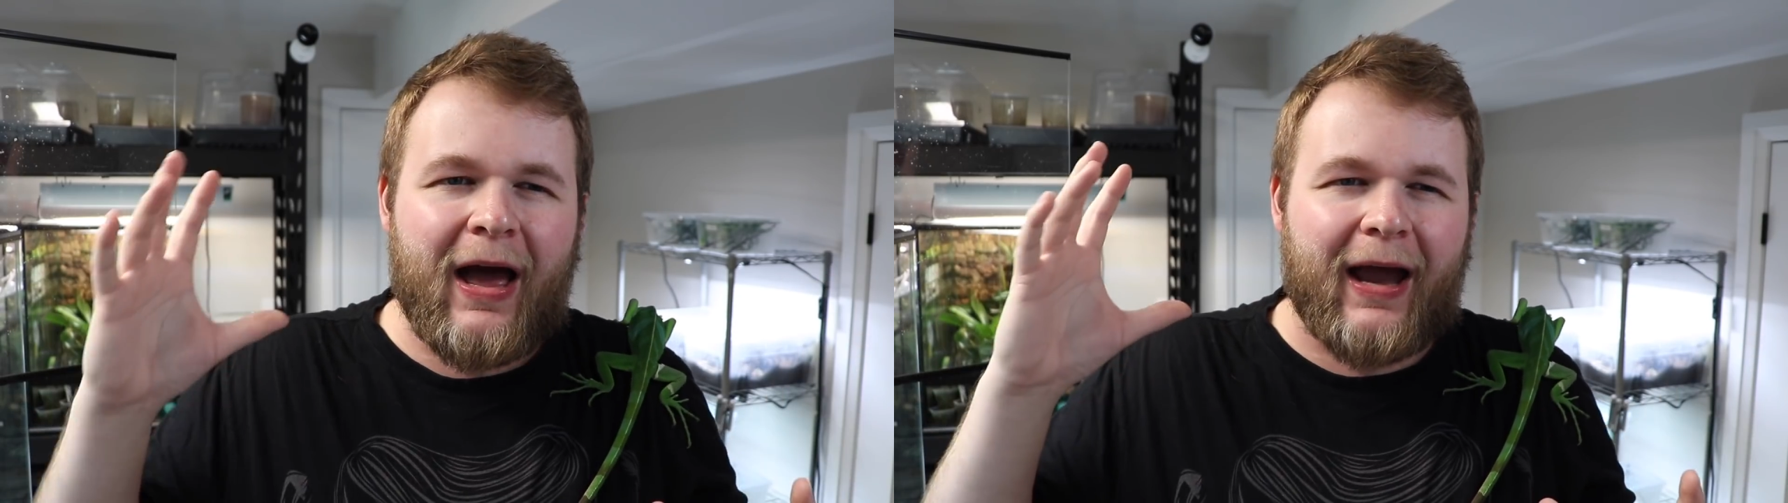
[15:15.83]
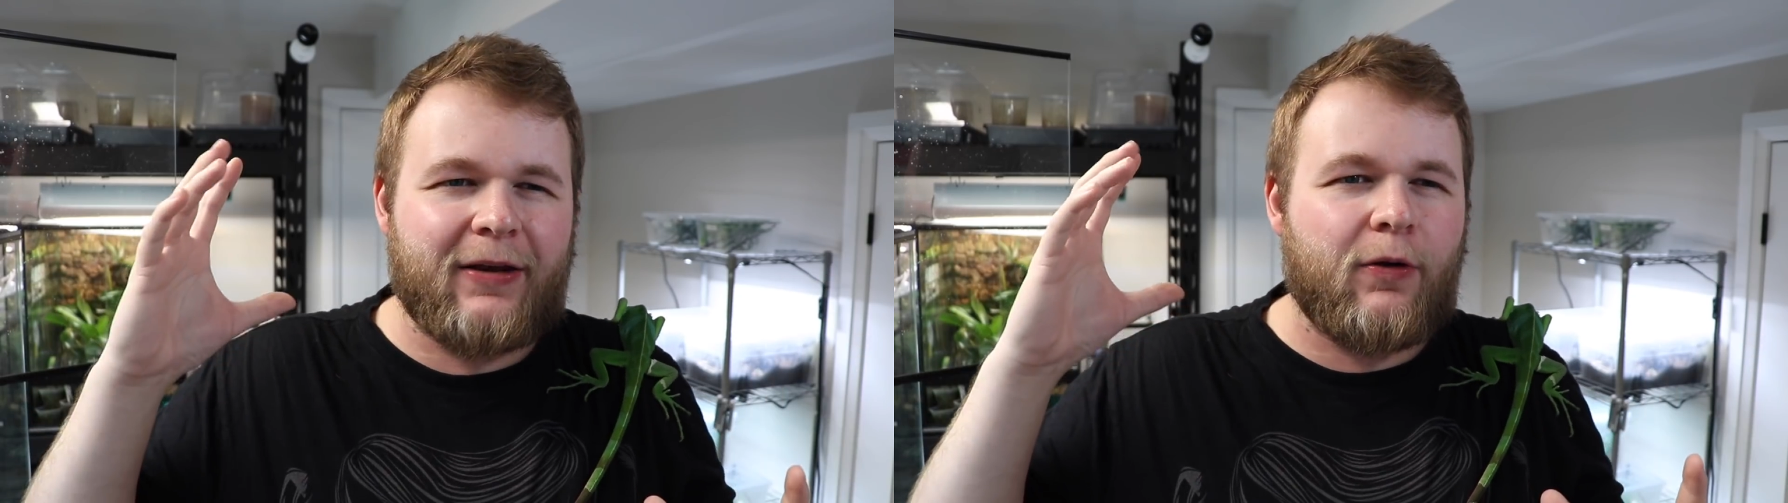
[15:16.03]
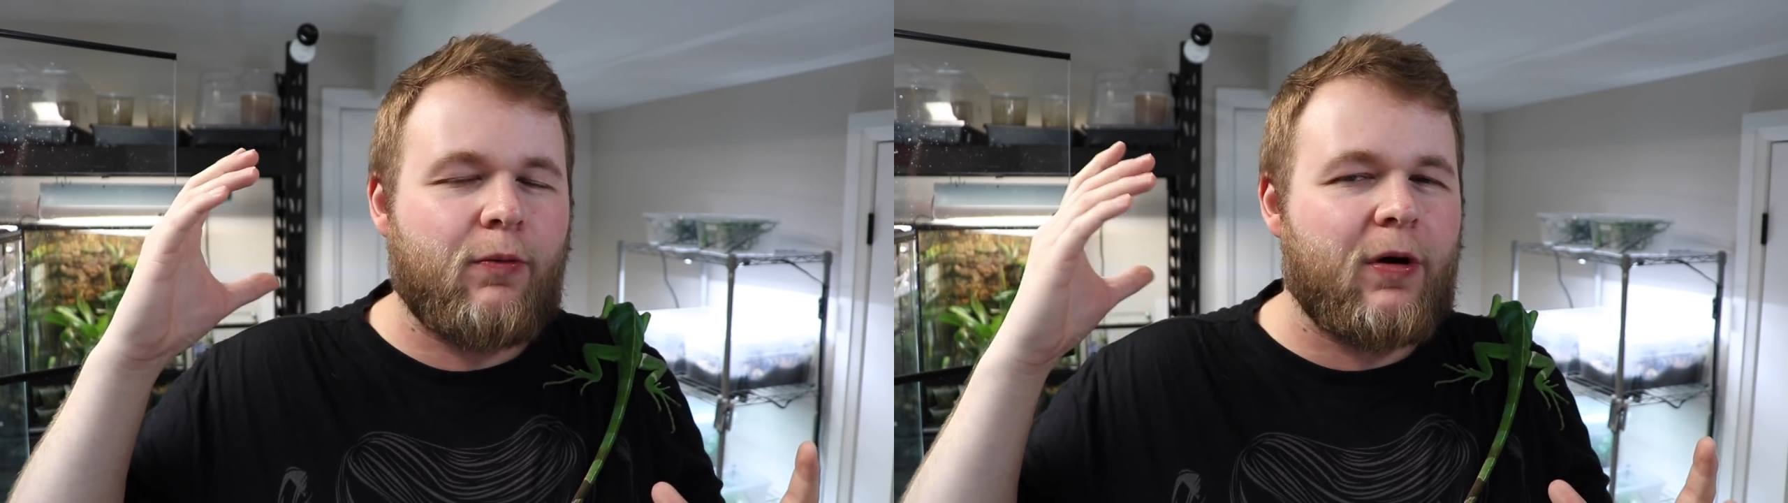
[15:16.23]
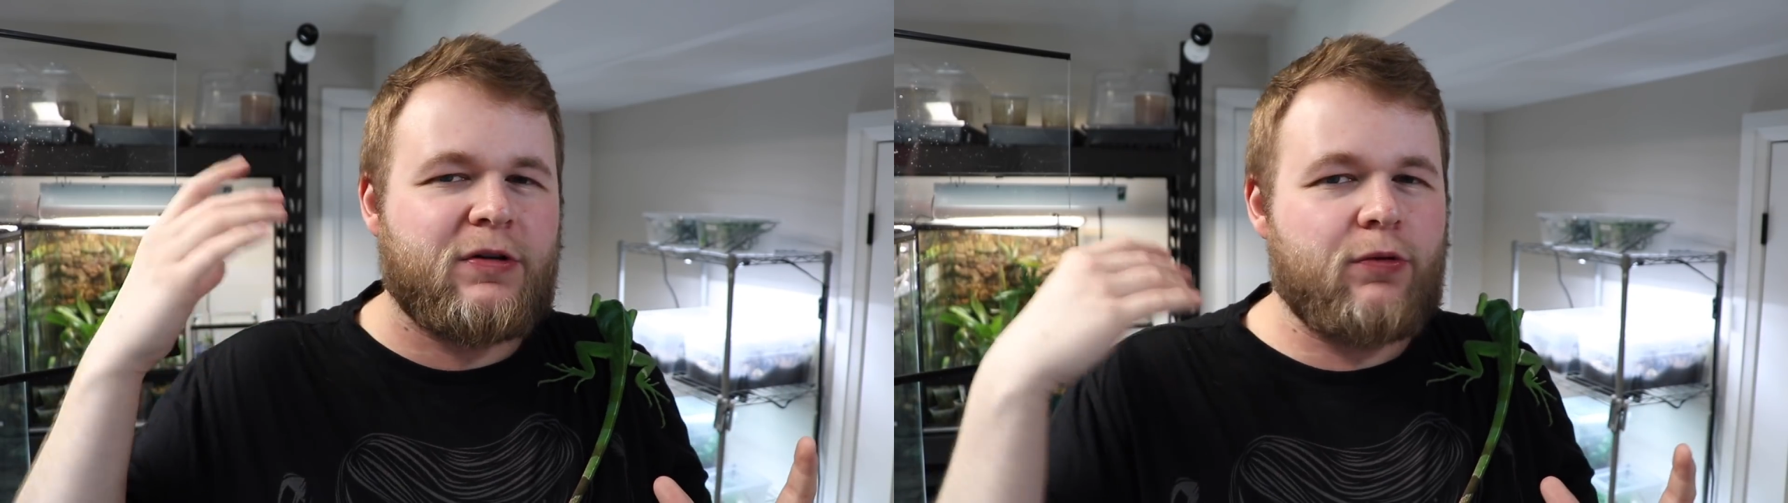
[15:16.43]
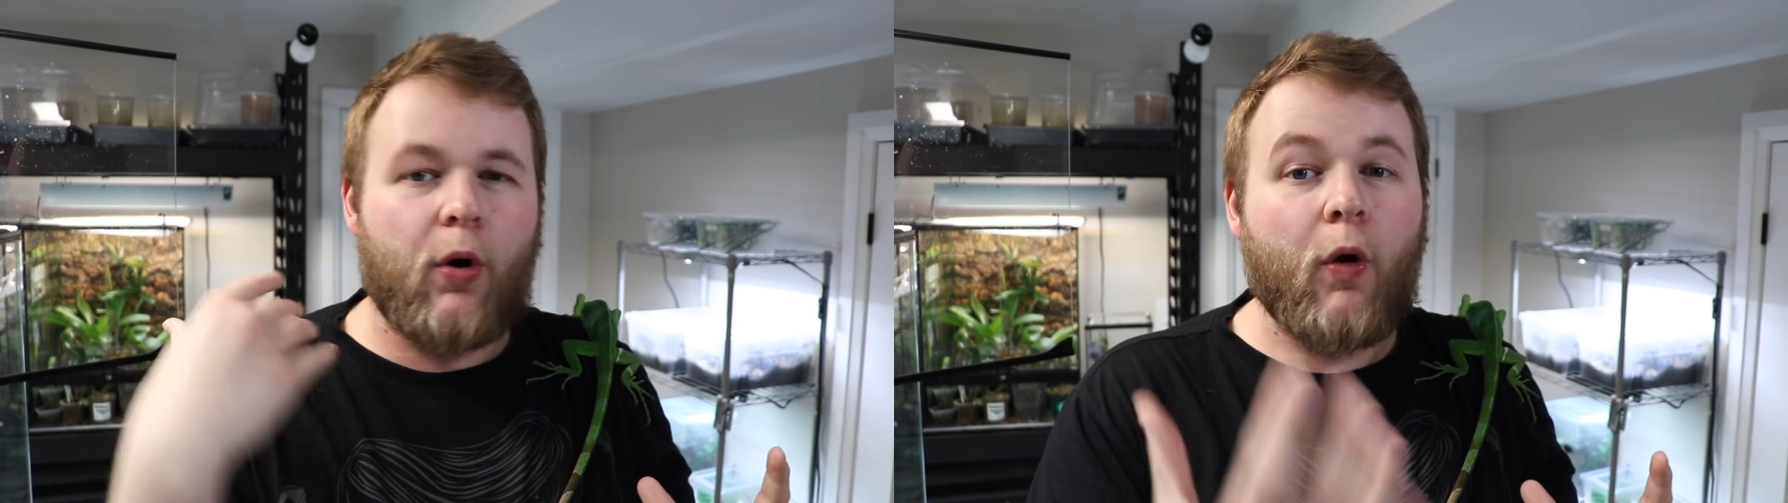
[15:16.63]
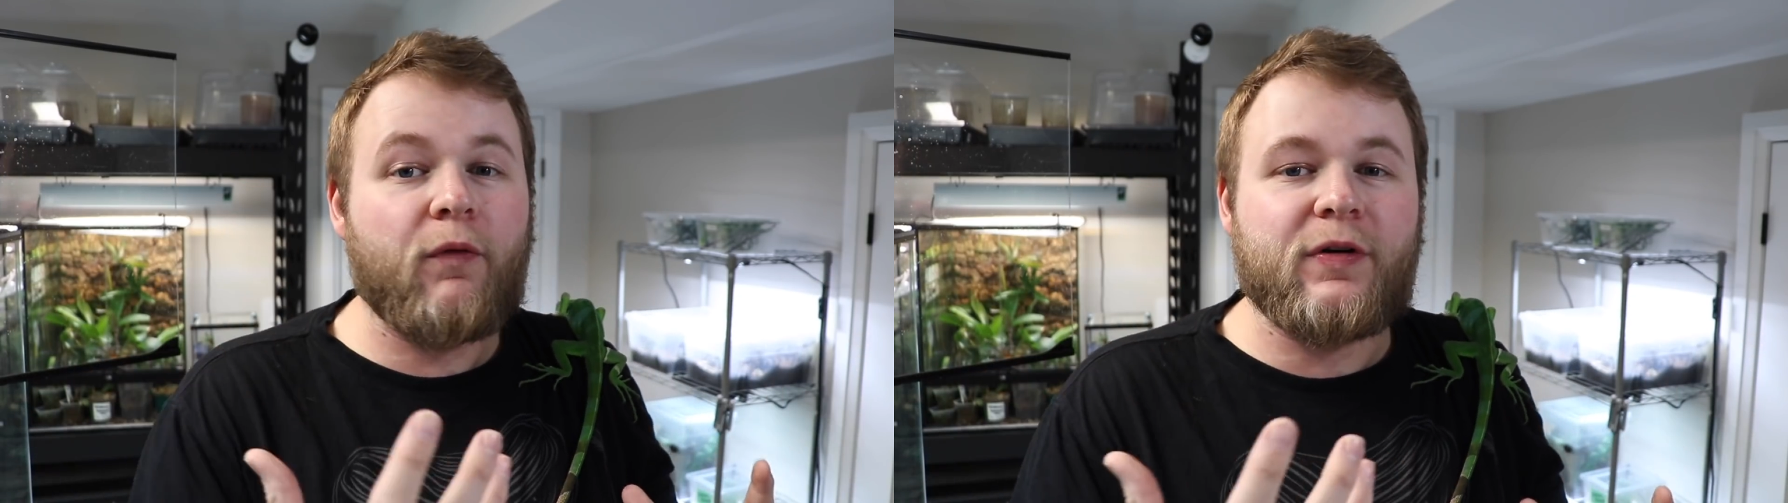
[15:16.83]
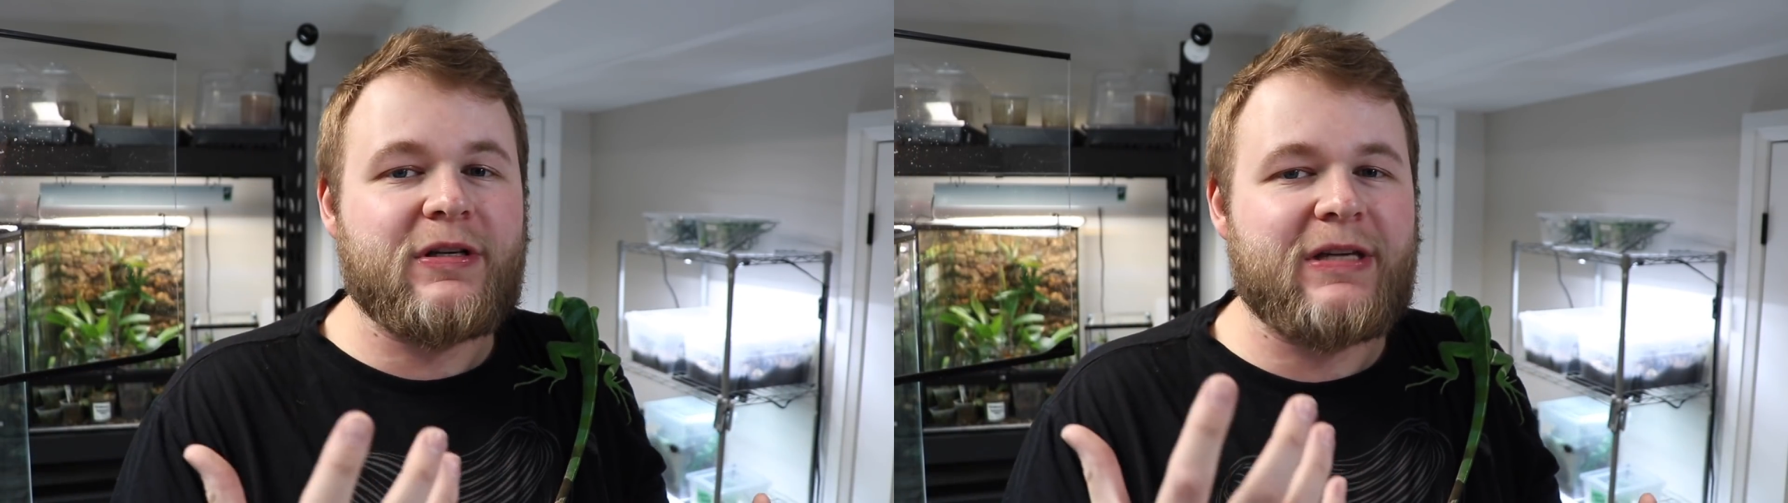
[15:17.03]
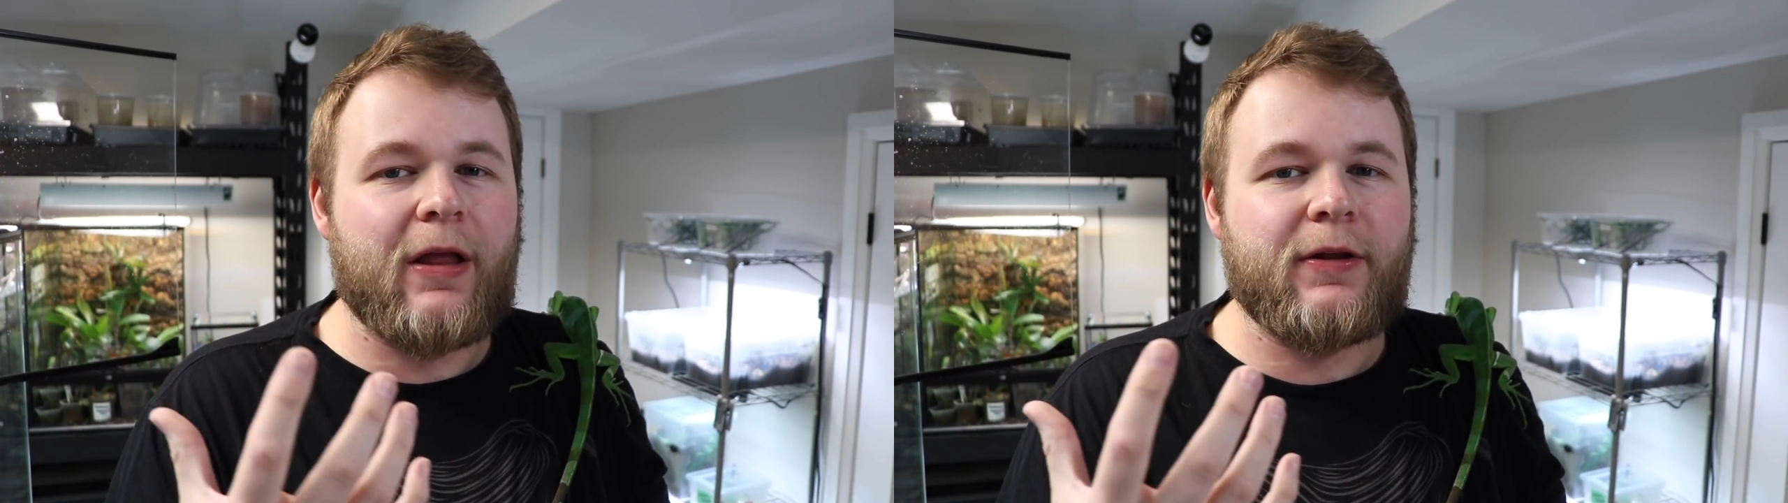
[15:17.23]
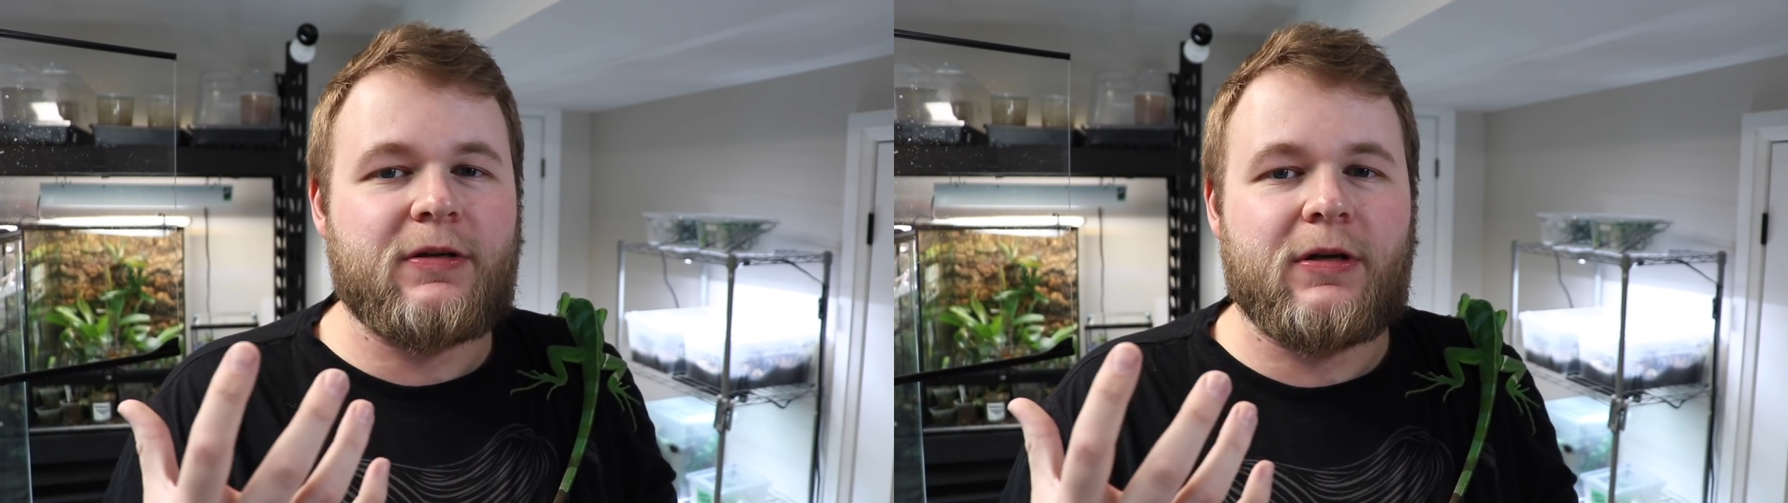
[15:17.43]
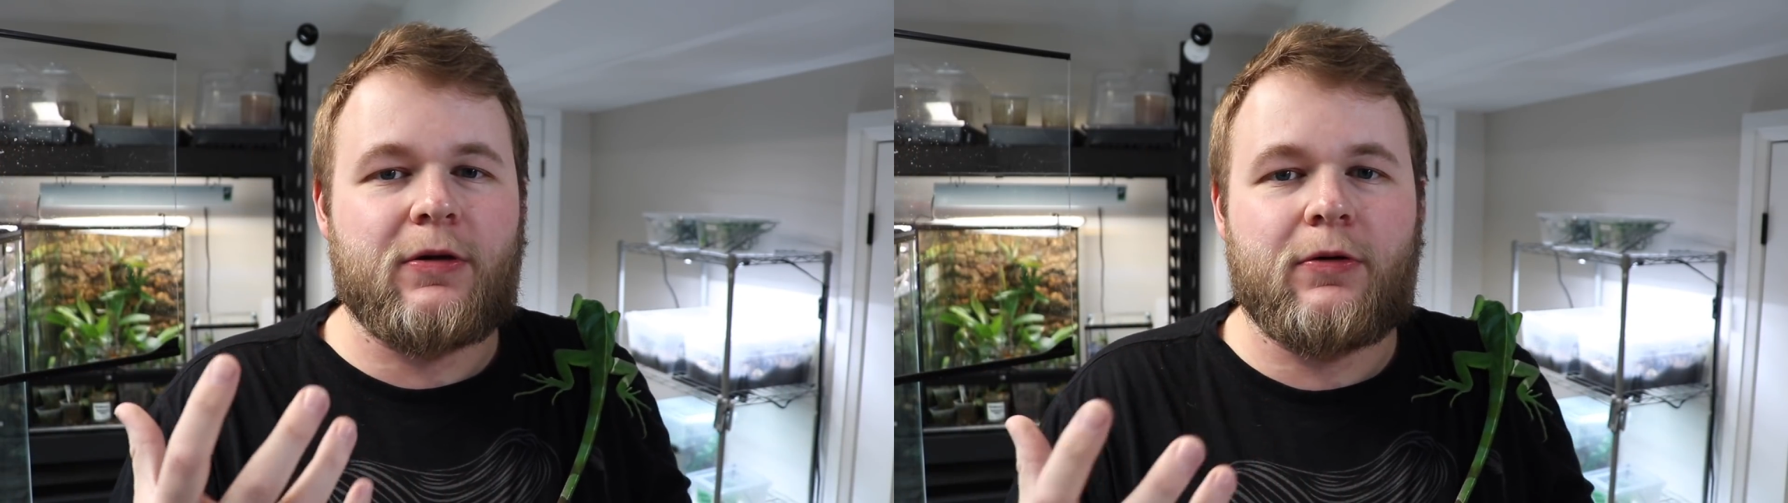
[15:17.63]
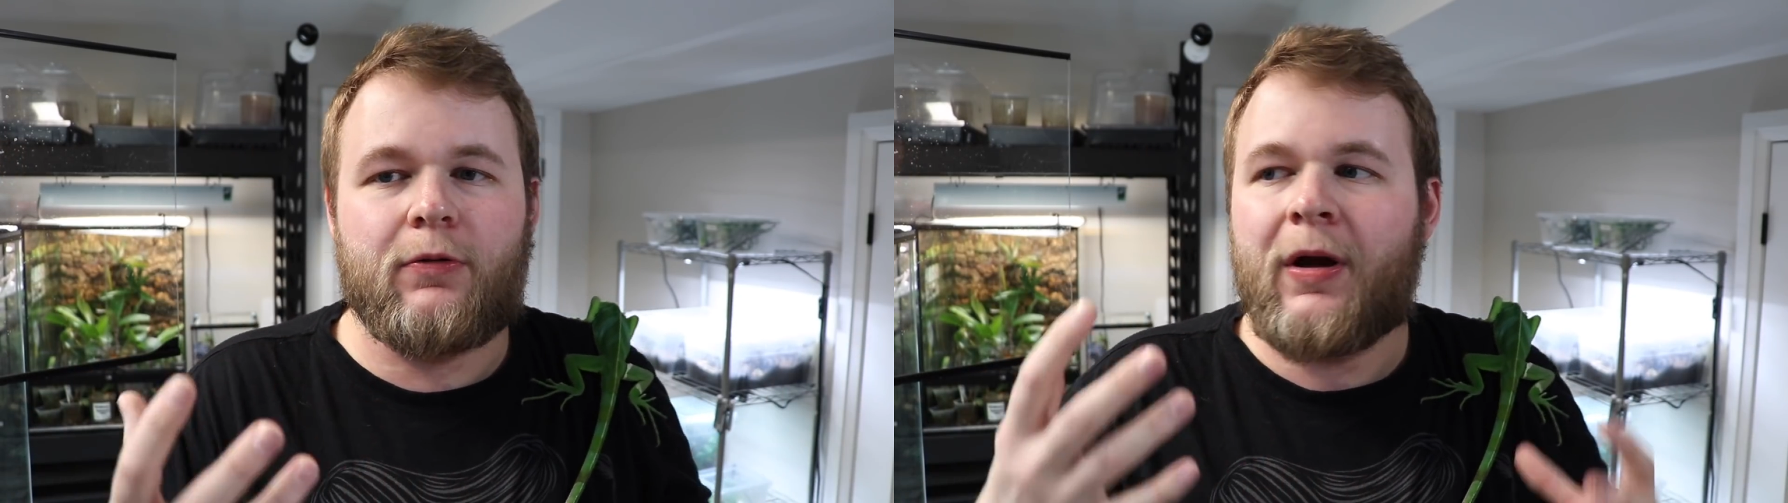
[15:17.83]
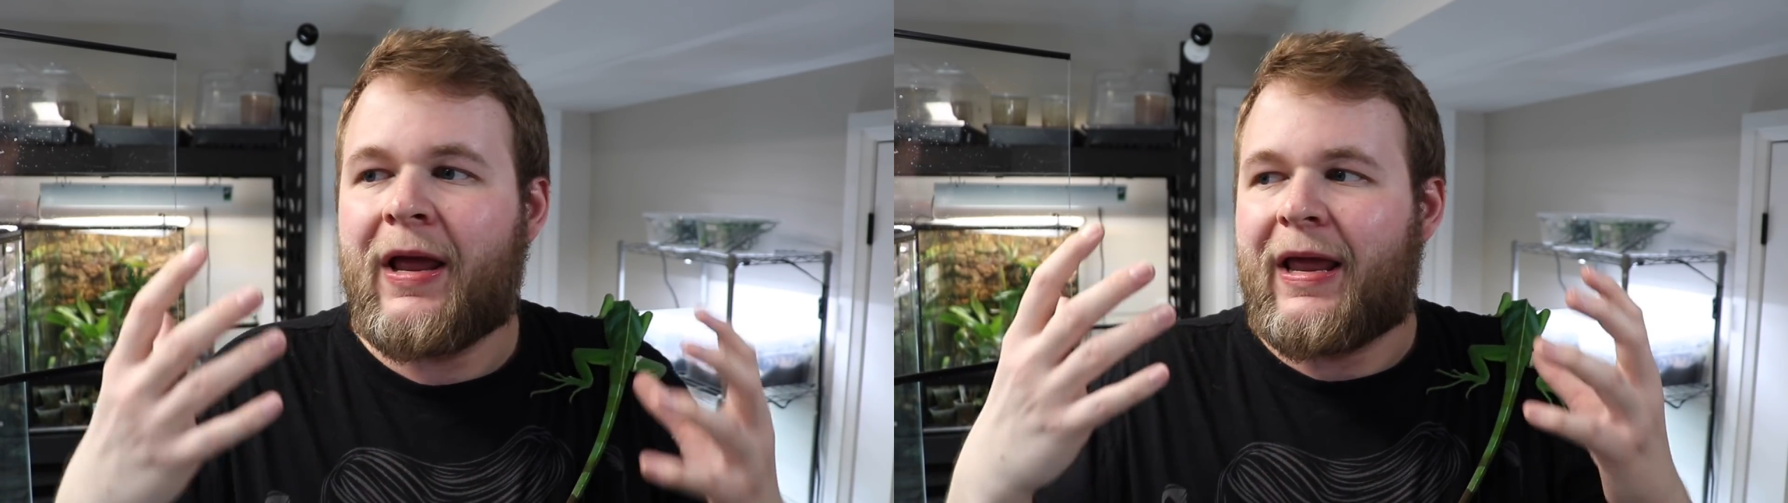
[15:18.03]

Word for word: I don't want to oversell it to you.